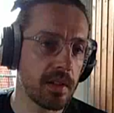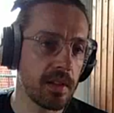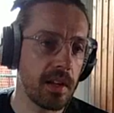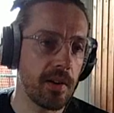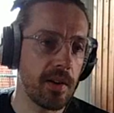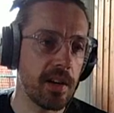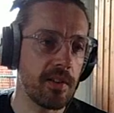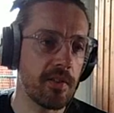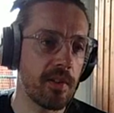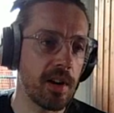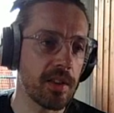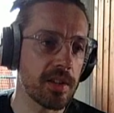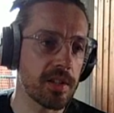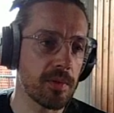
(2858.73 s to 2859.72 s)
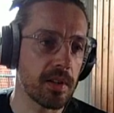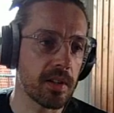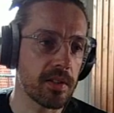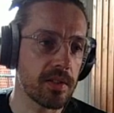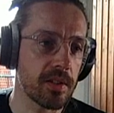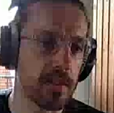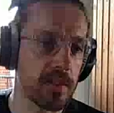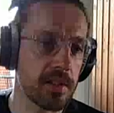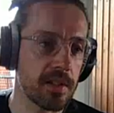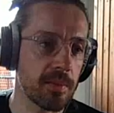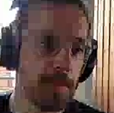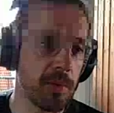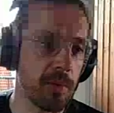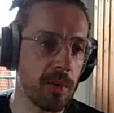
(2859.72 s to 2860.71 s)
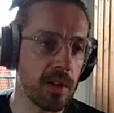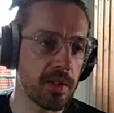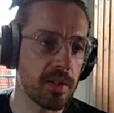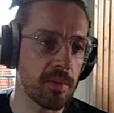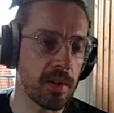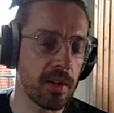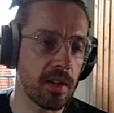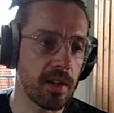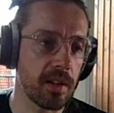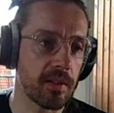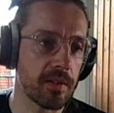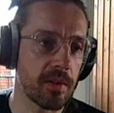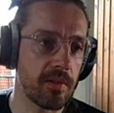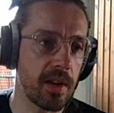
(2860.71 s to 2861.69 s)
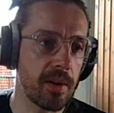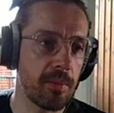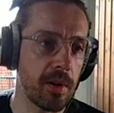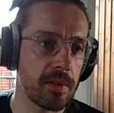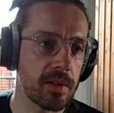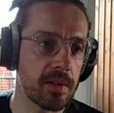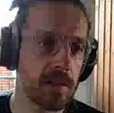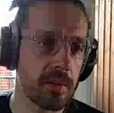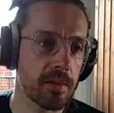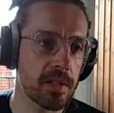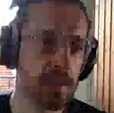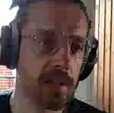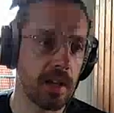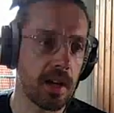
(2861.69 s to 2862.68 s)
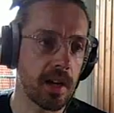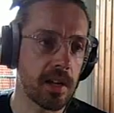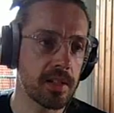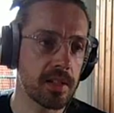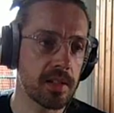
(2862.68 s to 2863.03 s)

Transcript: I didn't write this one, so this is a bit weird to me. So array prototype slice